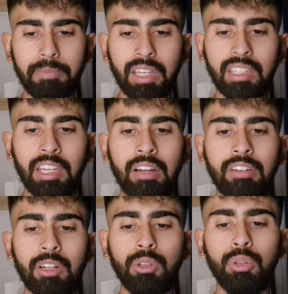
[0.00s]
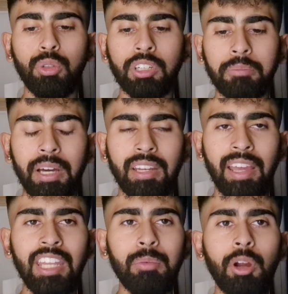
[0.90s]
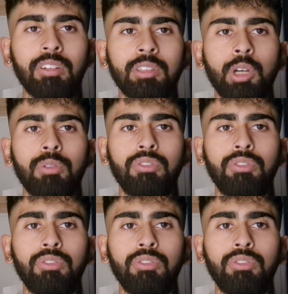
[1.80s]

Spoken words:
a KL Rahul who can bat anywhere in the top